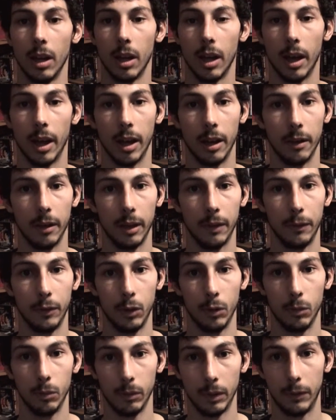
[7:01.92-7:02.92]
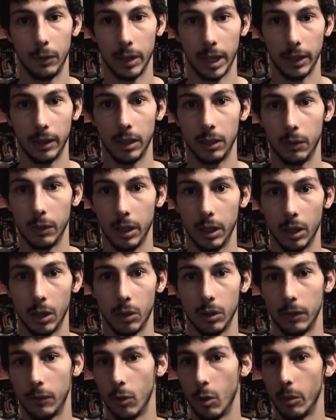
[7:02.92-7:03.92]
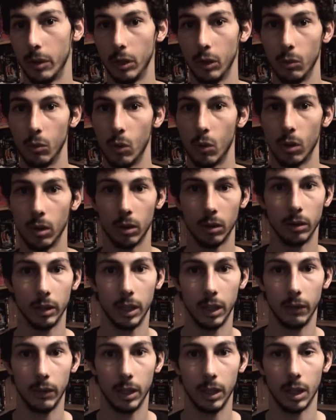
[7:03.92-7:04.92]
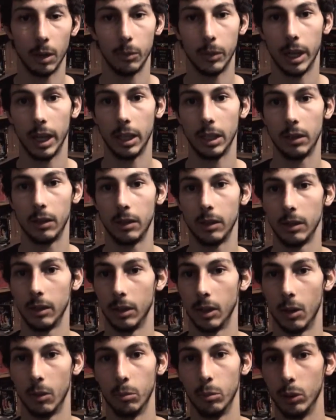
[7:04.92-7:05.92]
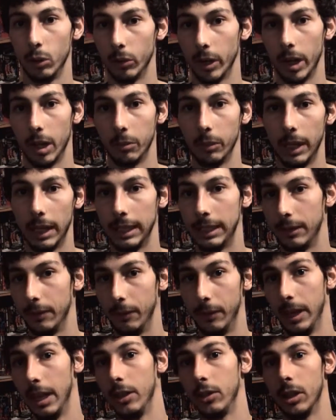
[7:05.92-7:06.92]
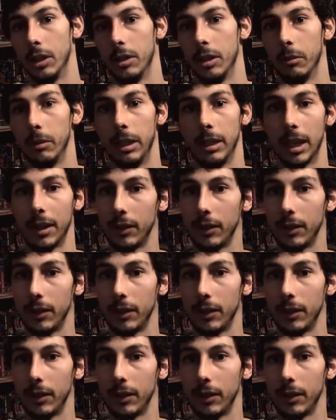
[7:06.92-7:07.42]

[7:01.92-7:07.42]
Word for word: uh, if you if you like these videos, if you want me to do more DVD updates, you know, Blu-ray updates, VHS updates.